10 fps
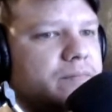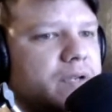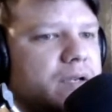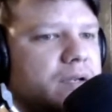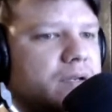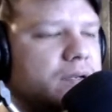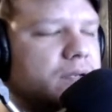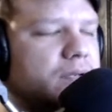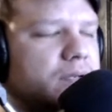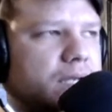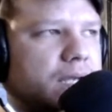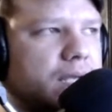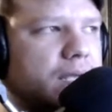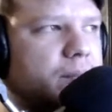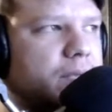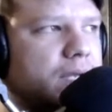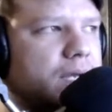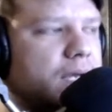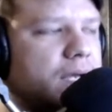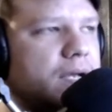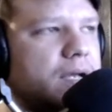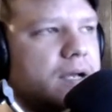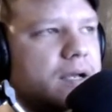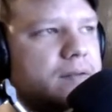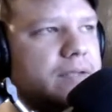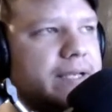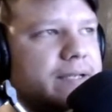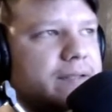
That's just yeah, I mean, I, like